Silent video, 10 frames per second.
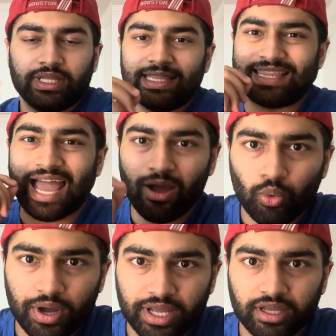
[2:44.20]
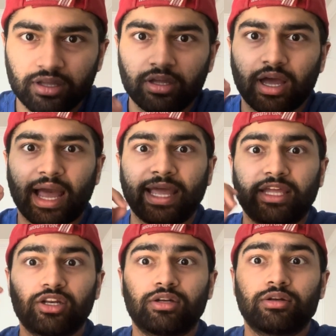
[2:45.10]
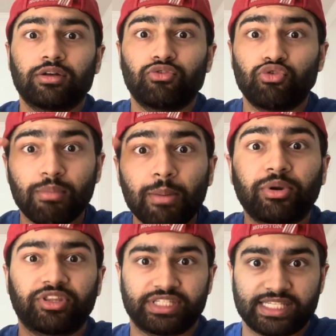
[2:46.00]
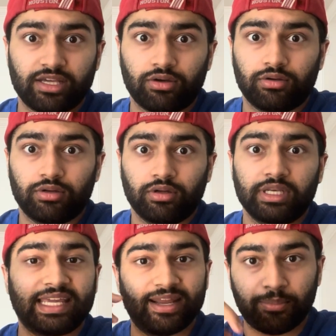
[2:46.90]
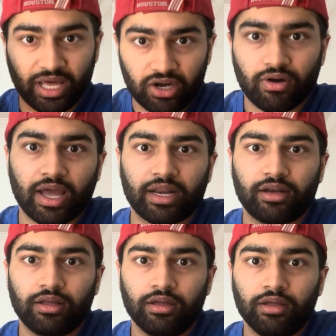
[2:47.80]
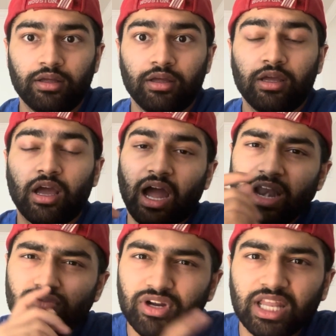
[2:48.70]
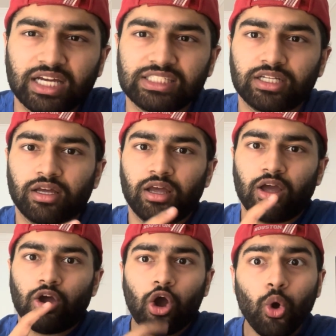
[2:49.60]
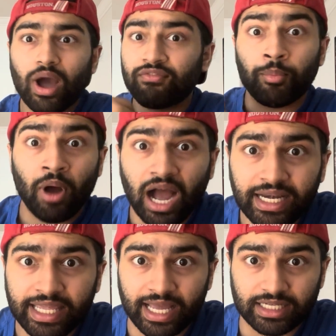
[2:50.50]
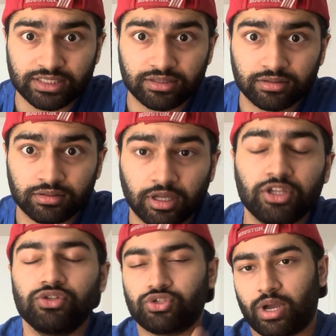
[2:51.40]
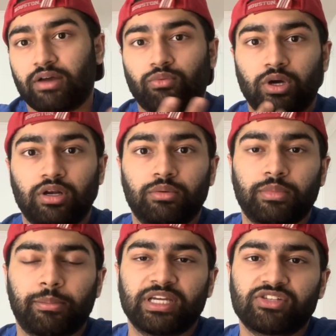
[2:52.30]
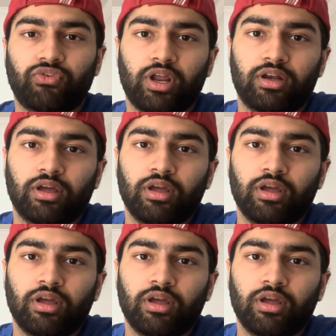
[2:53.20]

That way I can remember the skill and get better at it. I realized, I have a podcast. I used to have one with my best friend.